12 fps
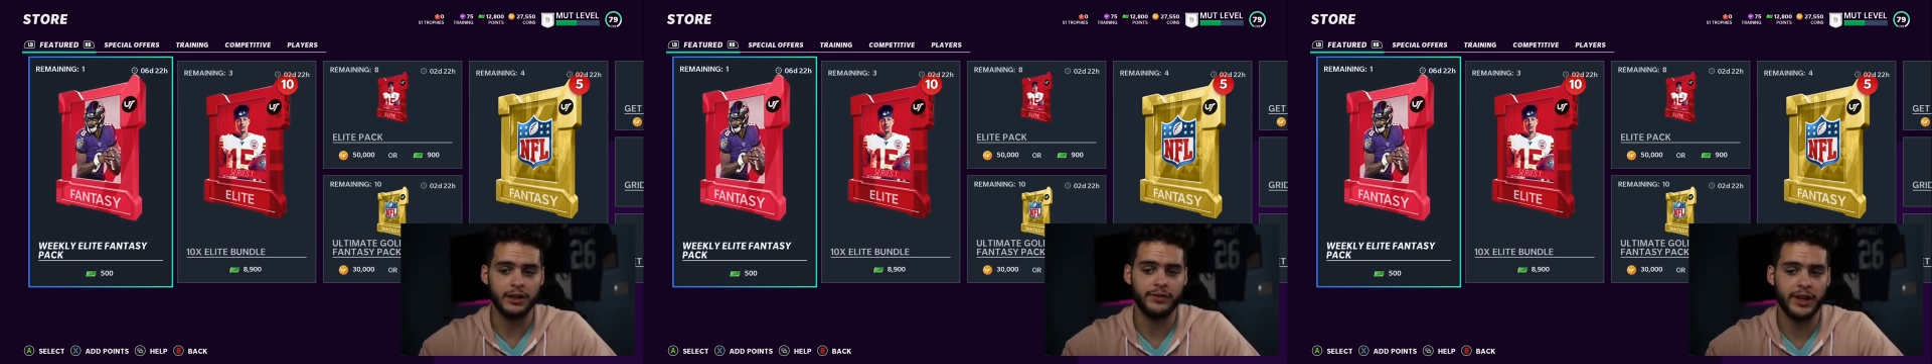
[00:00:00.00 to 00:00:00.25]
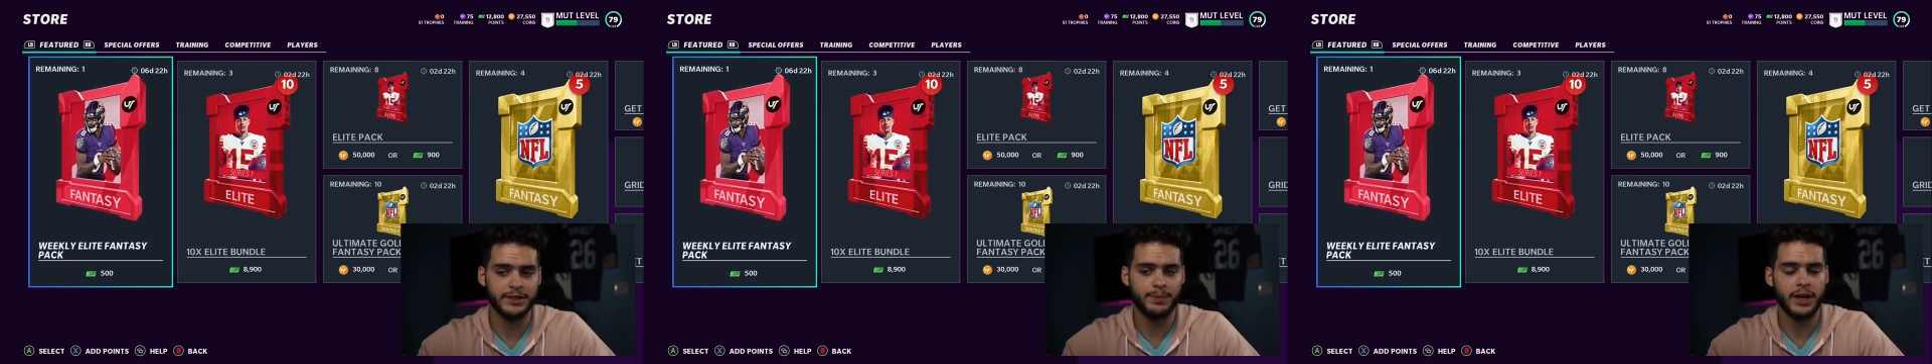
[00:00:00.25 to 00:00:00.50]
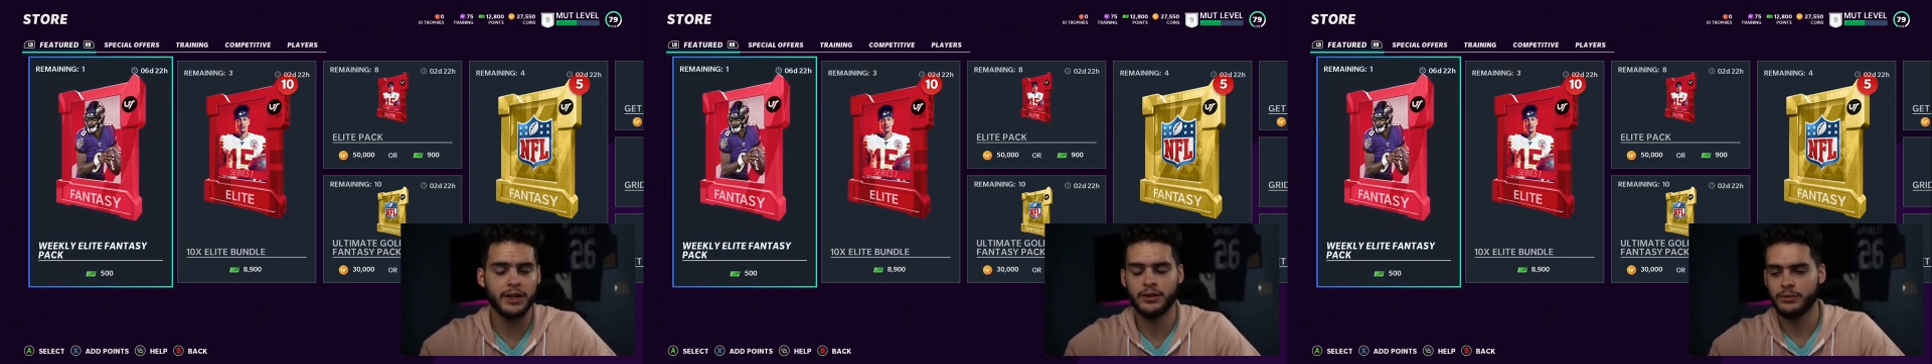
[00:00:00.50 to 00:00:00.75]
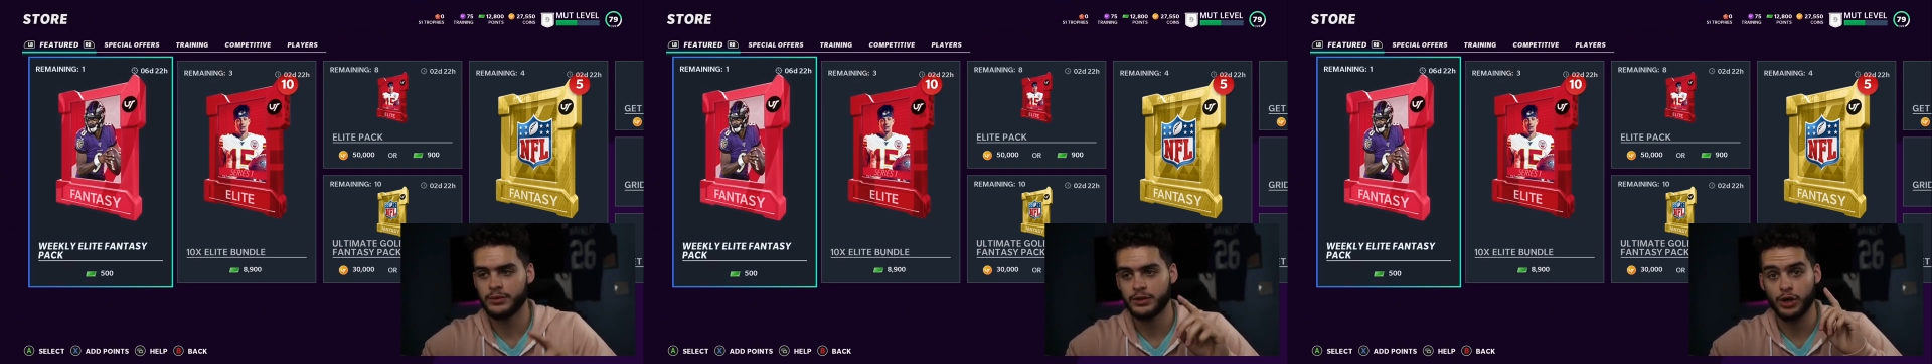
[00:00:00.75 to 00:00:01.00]
fantasy pack here.
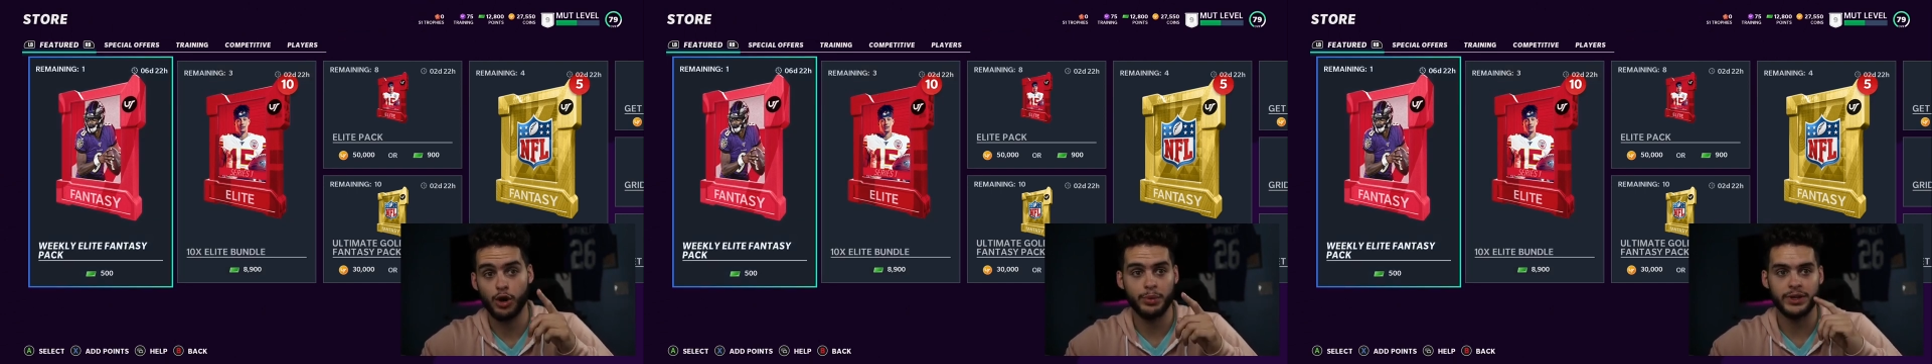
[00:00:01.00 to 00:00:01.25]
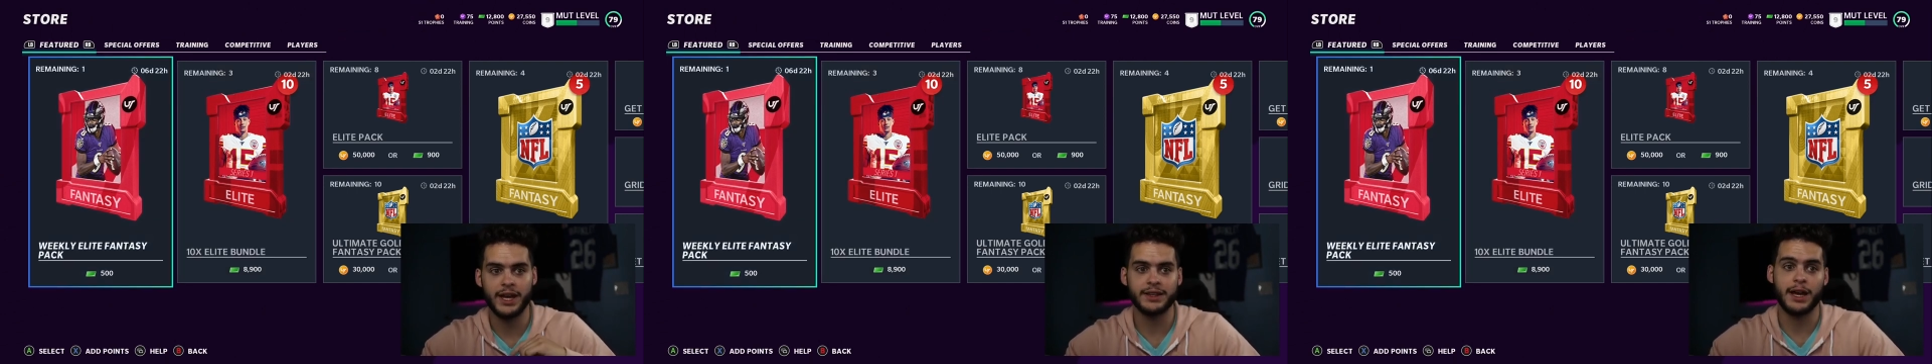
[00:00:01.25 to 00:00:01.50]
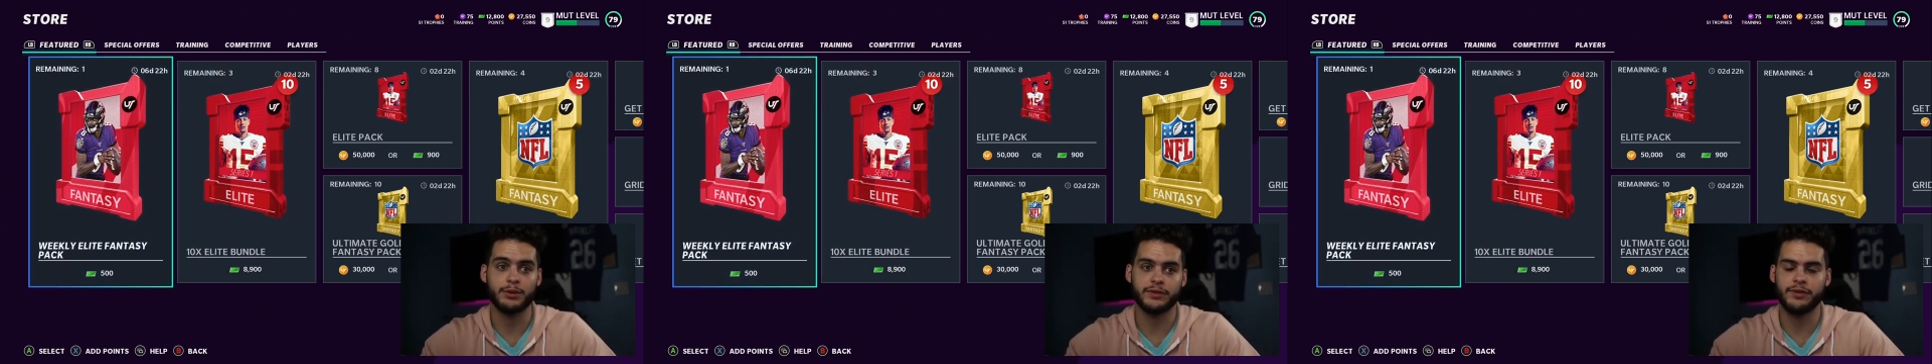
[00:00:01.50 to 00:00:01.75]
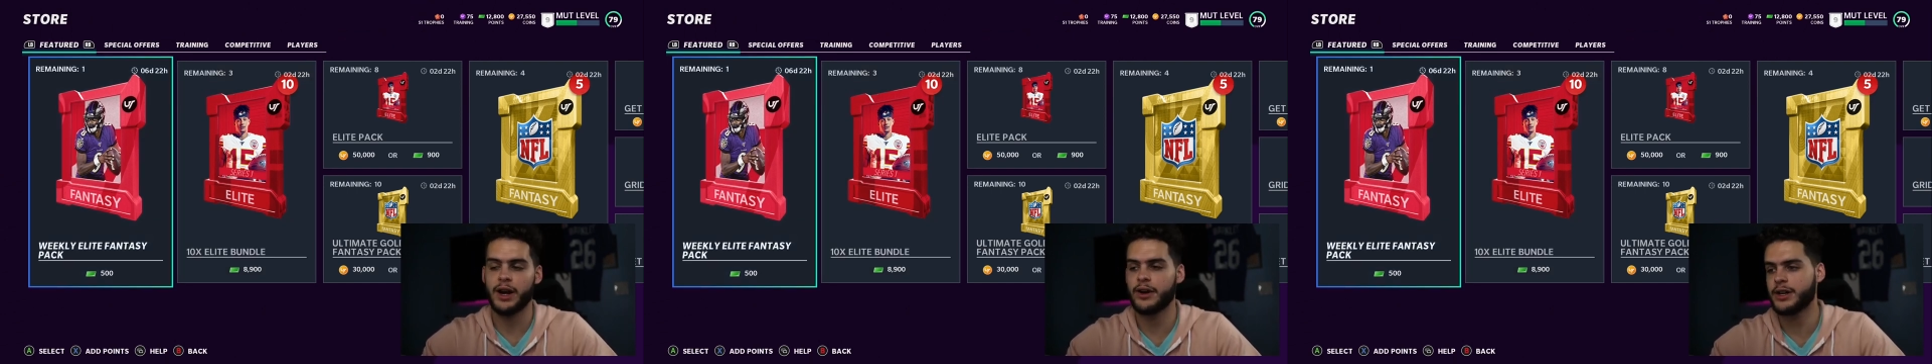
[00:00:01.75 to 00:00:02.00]
Gonna open that. That was
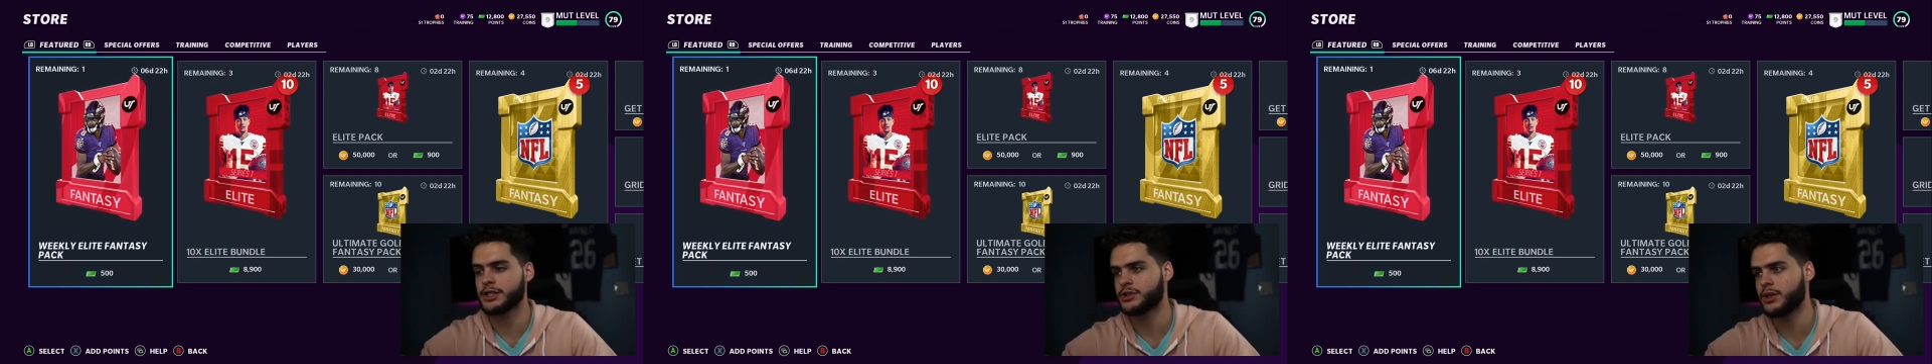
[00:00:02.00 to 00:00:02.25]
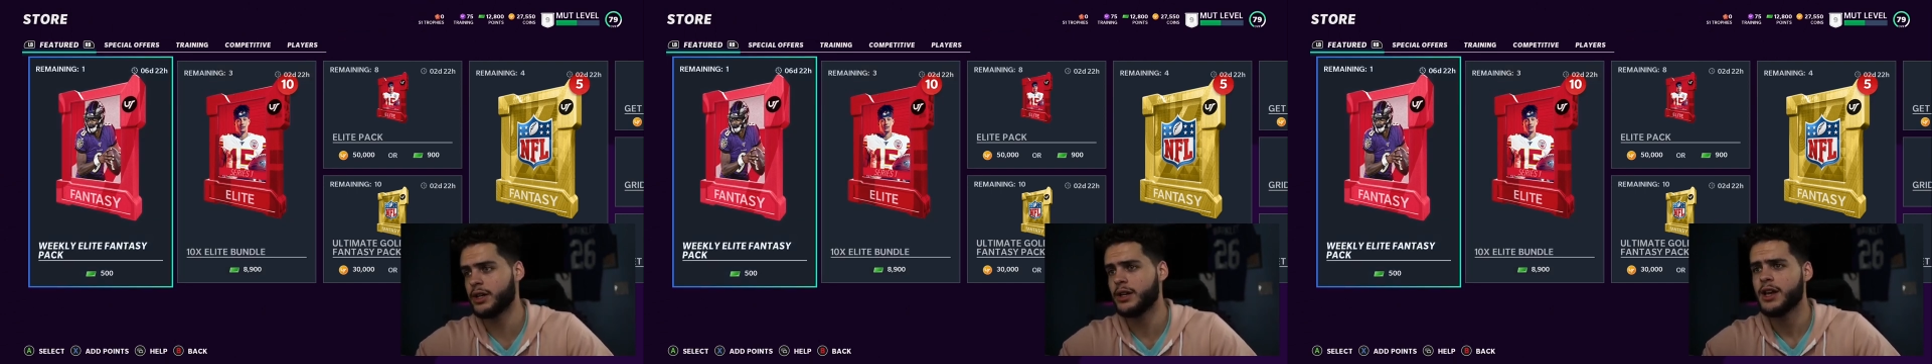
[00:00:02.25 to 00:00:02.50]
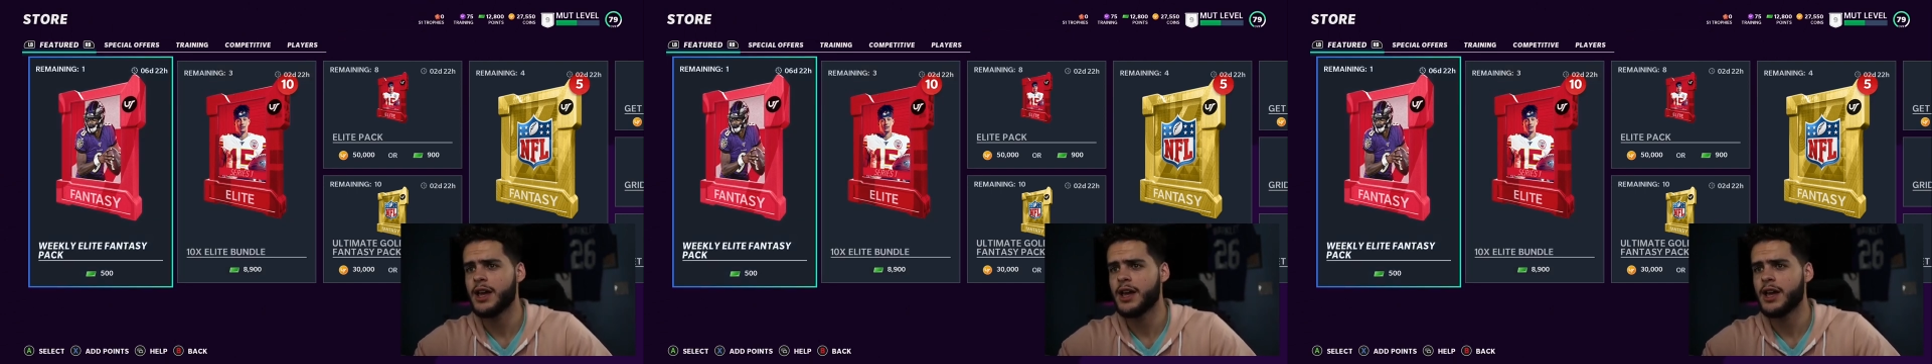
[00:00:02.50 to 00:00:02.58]
fire yesterday.